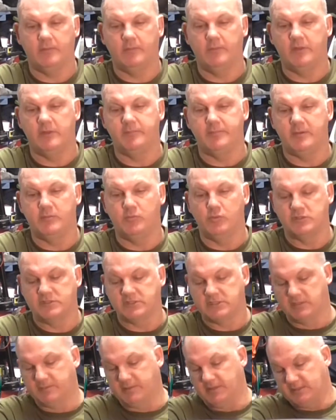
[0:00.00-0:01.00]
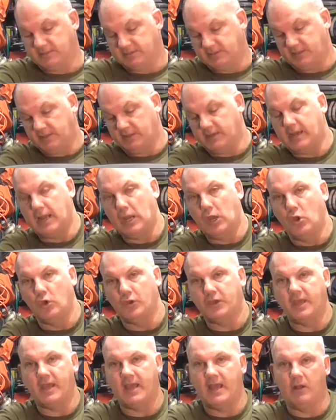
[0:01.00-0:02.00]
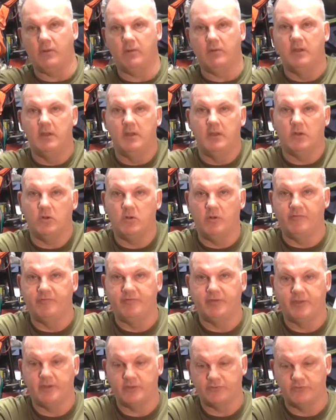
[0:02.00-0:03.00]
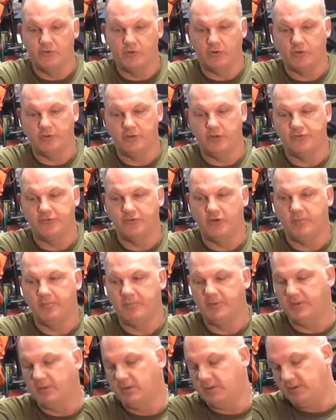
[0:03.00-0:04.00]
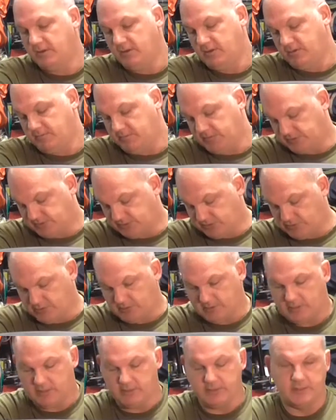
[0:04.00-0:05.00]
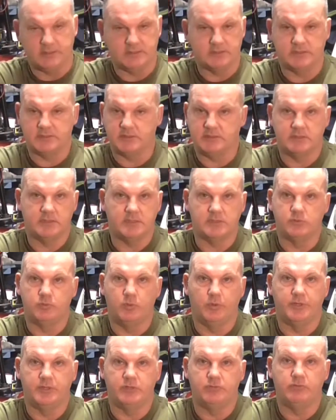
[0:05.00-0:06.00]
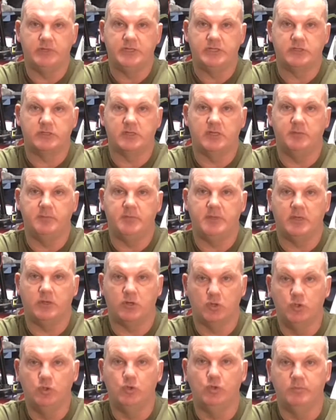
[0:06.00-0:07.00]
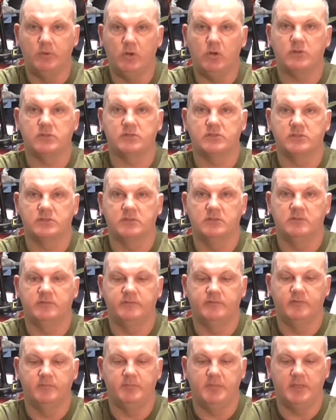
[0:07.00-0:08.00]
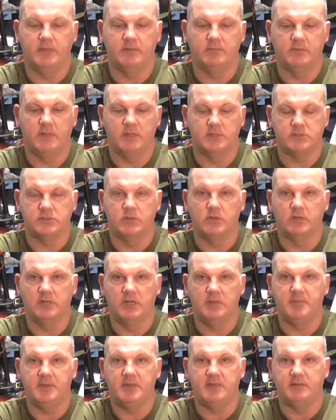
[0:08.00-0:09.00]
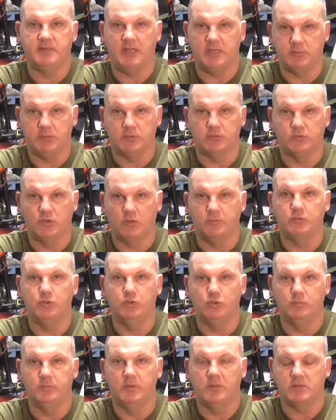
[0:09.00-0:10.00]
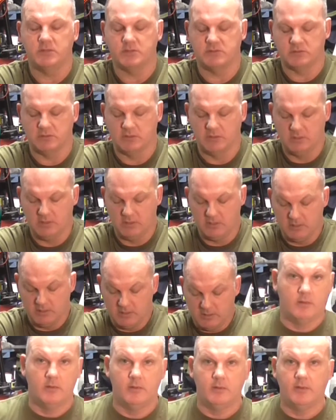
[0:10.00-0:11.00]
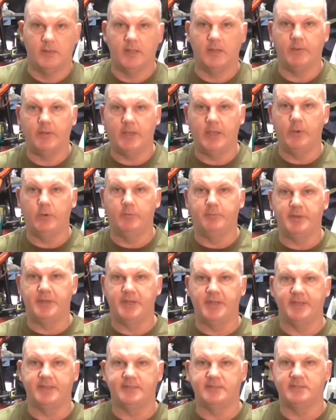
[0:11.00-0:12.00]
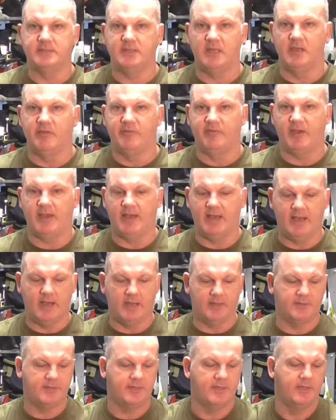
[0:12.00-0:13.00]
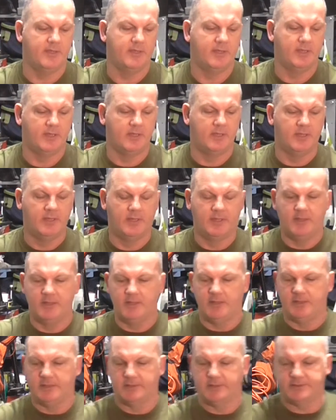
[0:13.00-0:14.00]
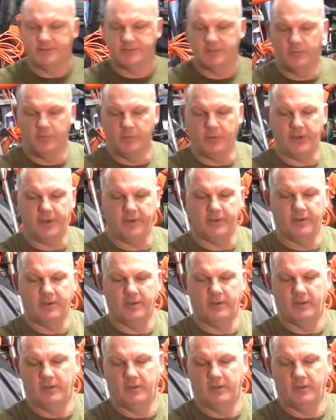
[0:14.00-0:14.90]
with a bit more stability and lock it out, confident that it's not going to drop. But certainly this one is really just going to be a cool box for beer. It's not going to be a tabletop cool box. Now it would be nice if it had somewhere